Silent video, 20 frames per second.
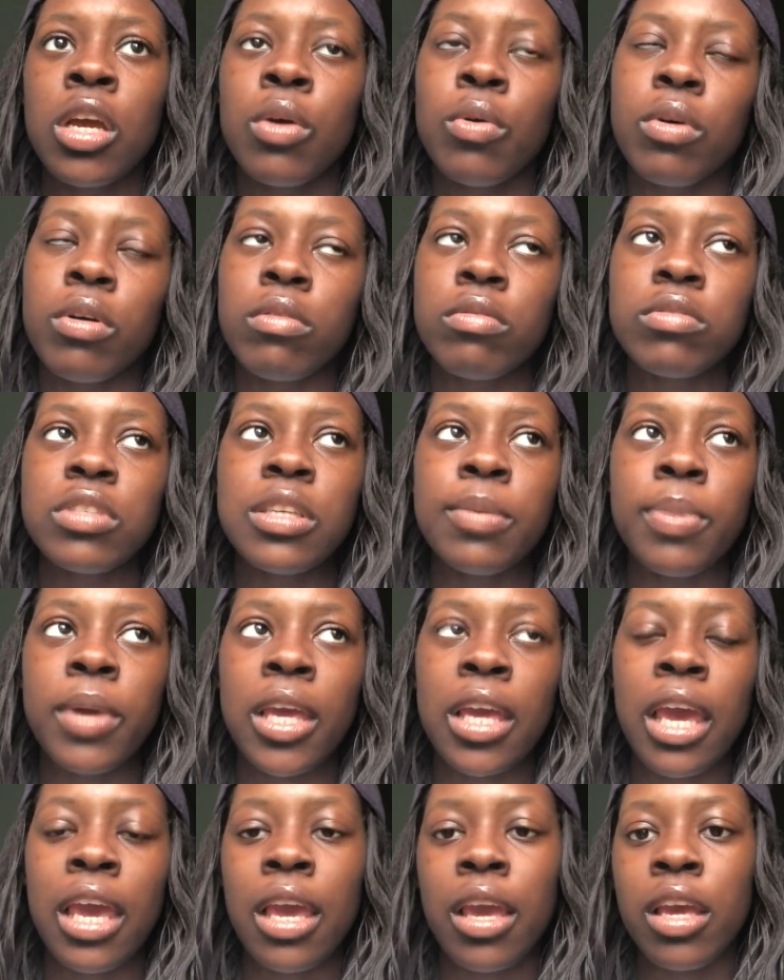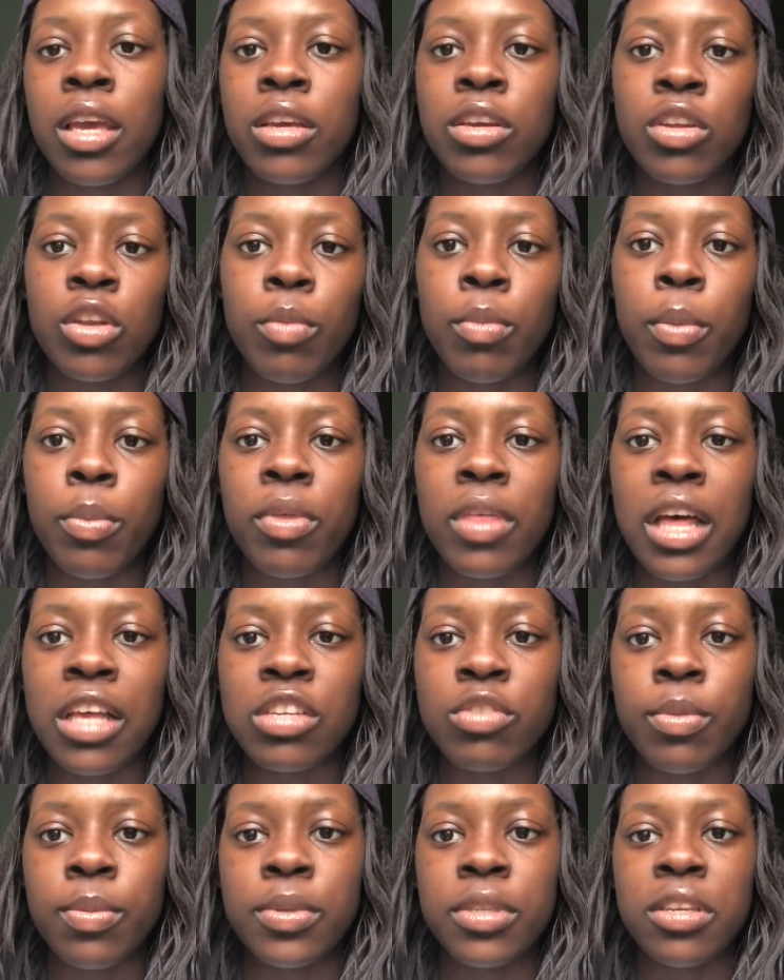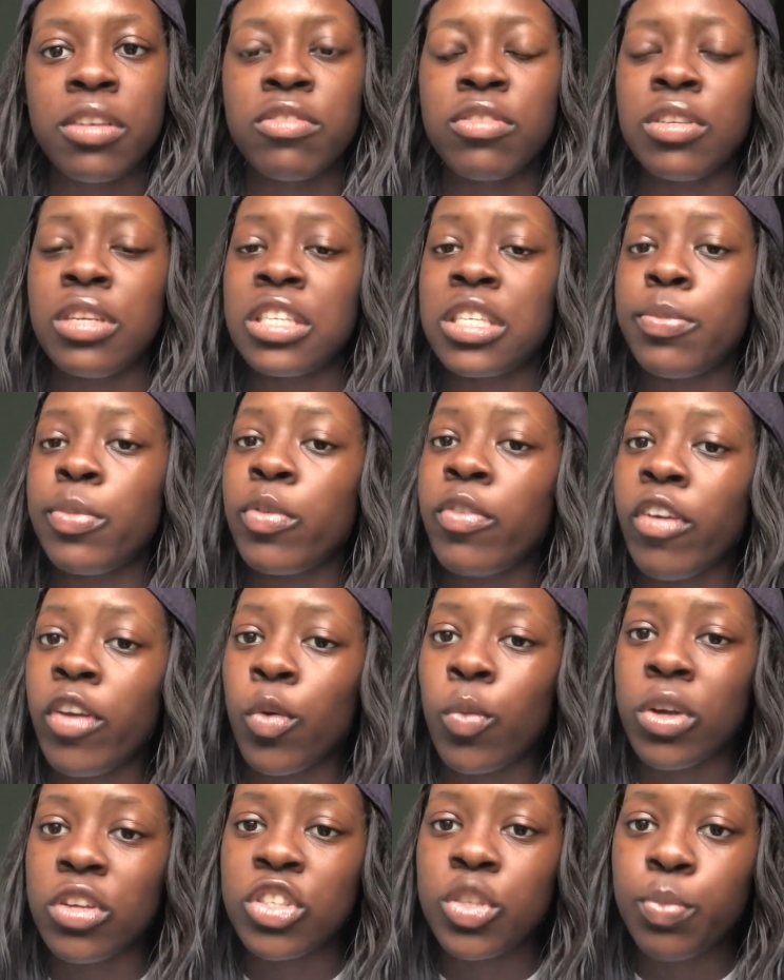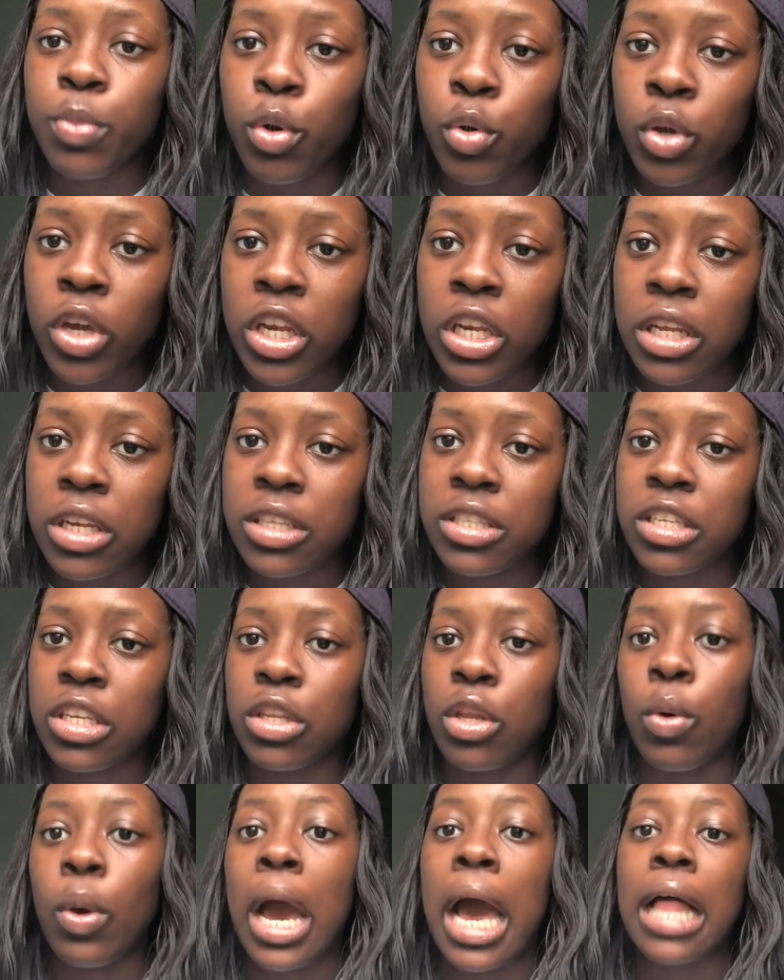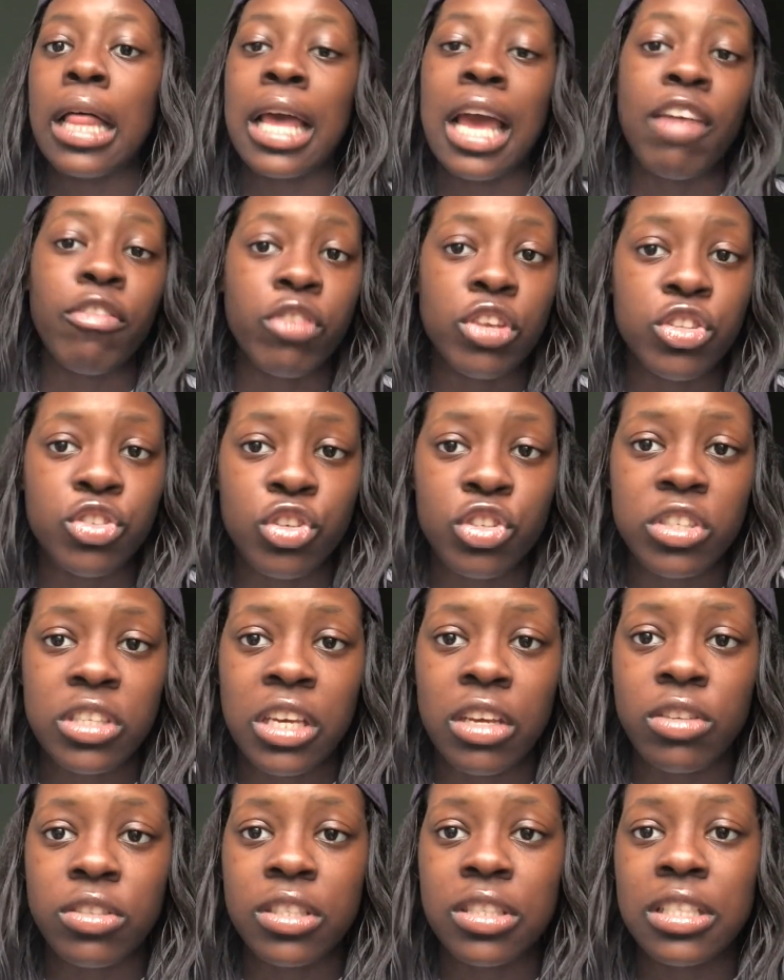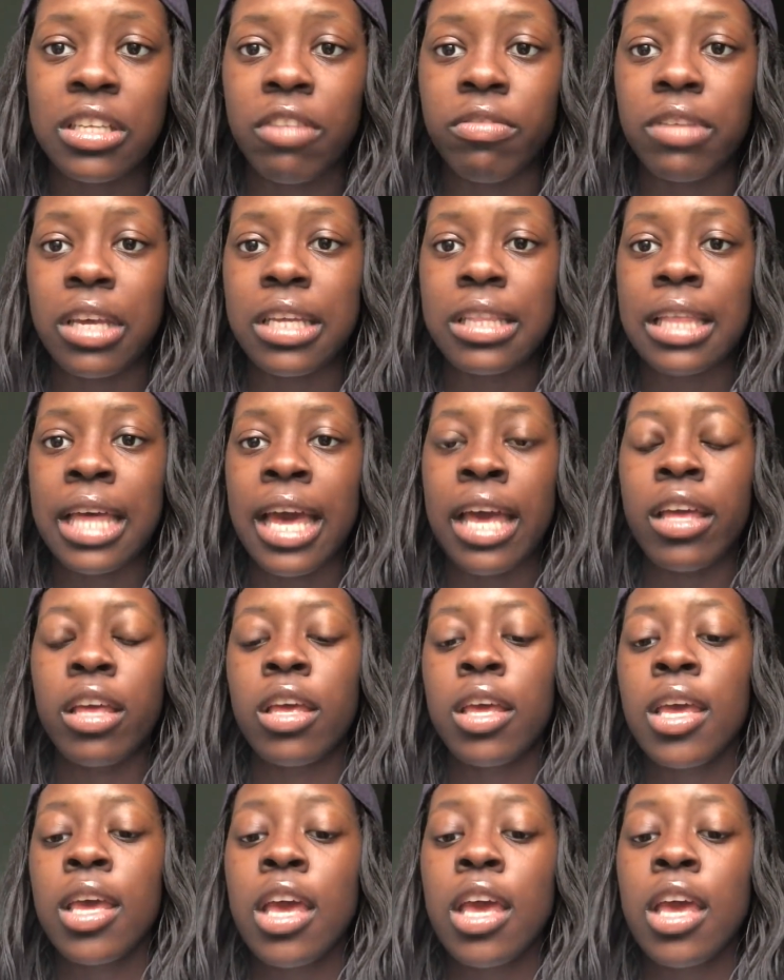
well, to be a, you know, member of the House of Representatives, you need to be very well spoken. You need to know, have research skills and stuff like that.